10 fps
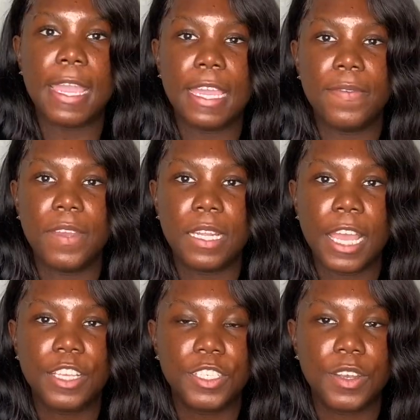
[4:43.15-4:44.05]
it even
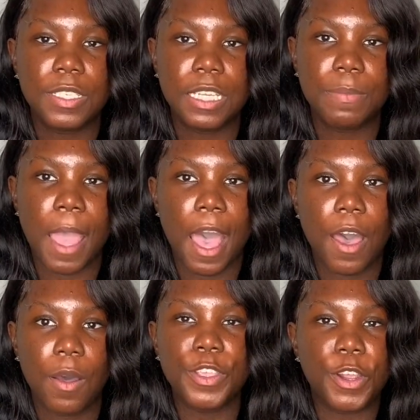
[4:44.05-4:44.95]
like shows them
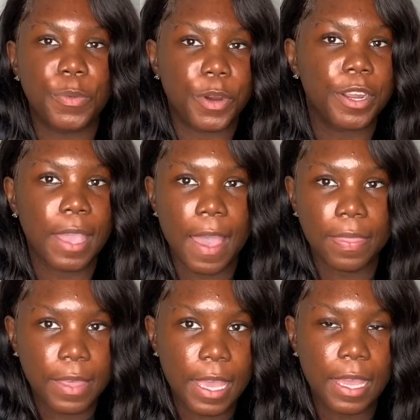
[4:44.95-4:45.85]
how your work
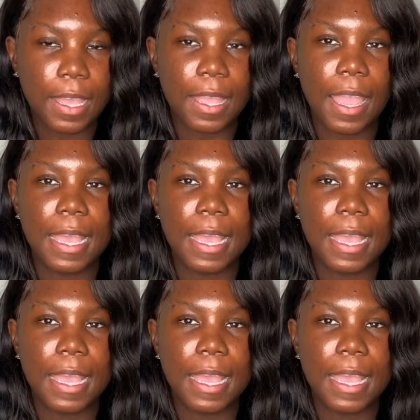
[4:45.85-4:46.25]
ethic